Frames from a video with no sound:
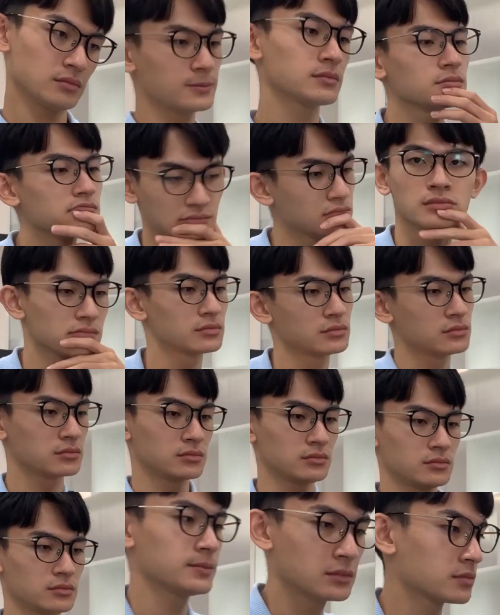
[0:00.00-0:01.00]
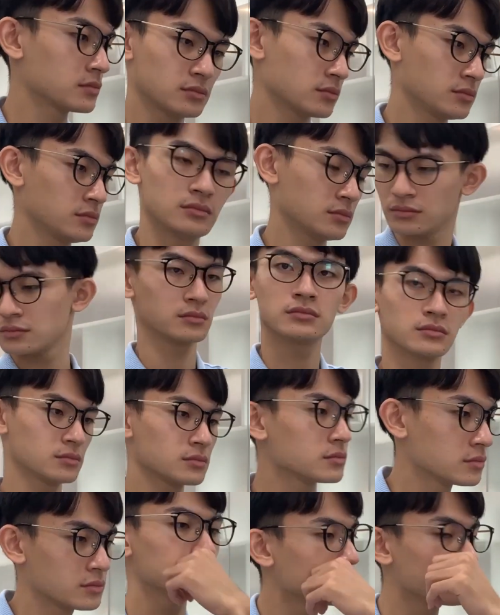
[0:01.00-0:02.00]
In, in addition to the
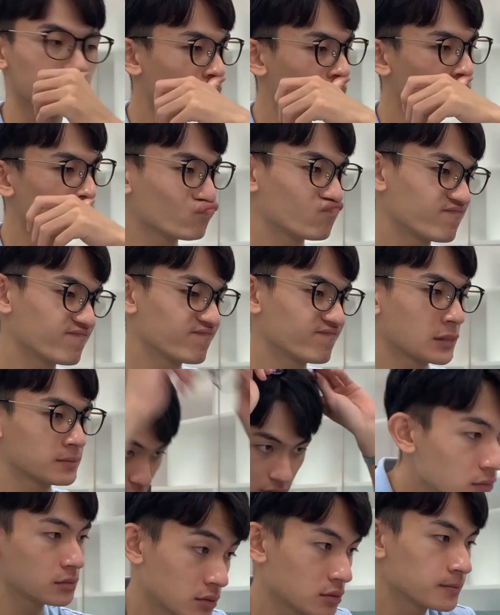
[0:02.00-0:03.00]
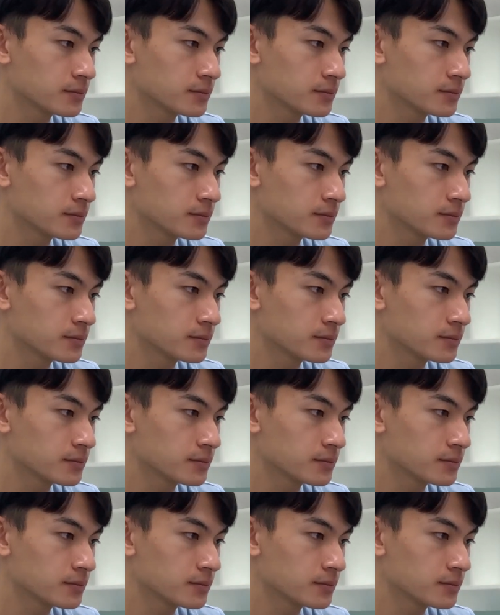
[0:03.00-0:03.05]
work, the colleague